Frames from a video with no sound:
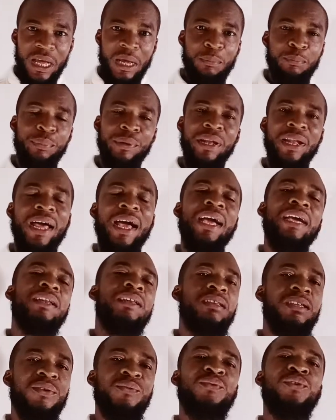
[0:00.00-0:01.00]

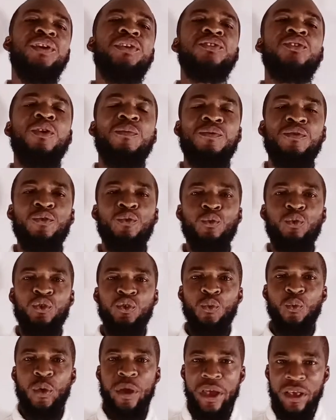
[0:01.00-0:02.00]
applying difference of two
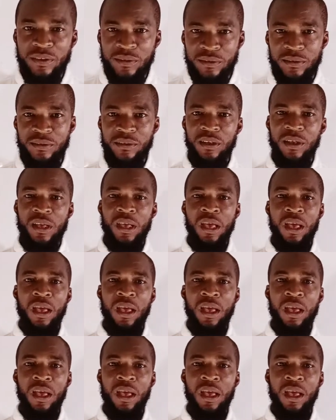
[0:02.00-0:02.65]
squares.